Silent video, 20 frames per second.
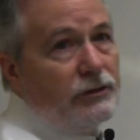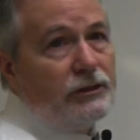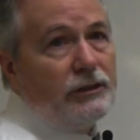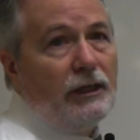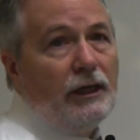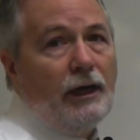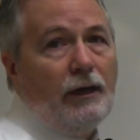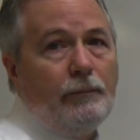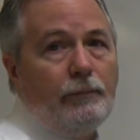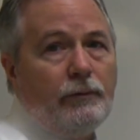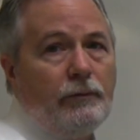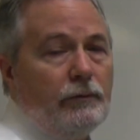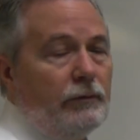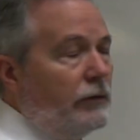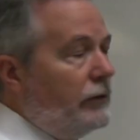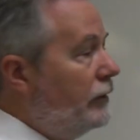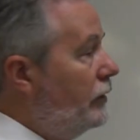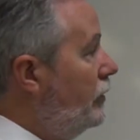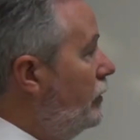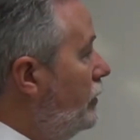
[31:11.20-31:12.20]
stop.
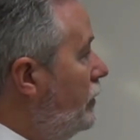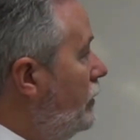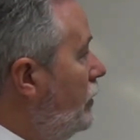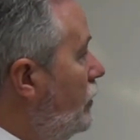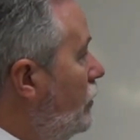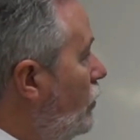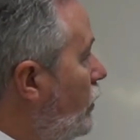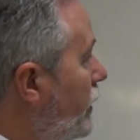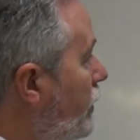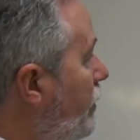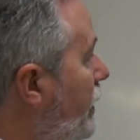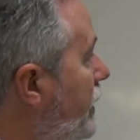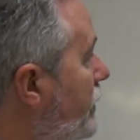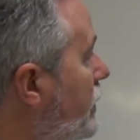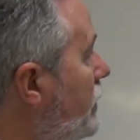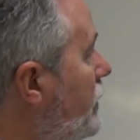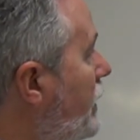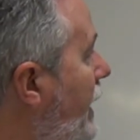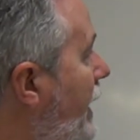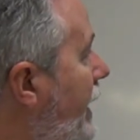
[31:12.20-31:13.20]
What about
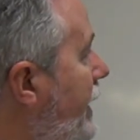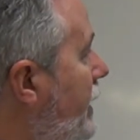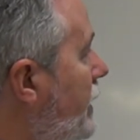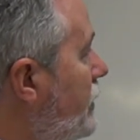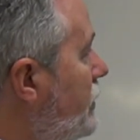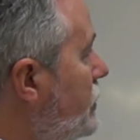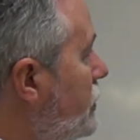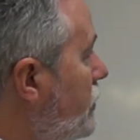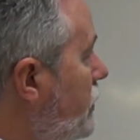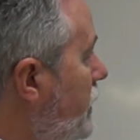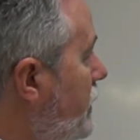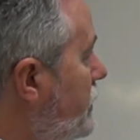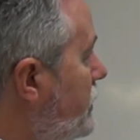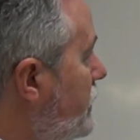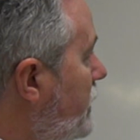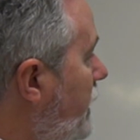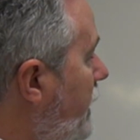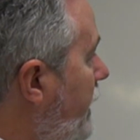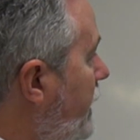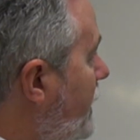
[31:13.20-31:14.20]
the lagging strand
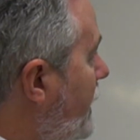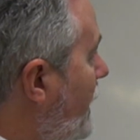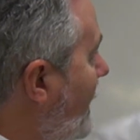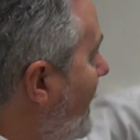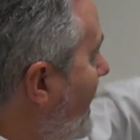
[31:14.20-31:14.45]
side? Can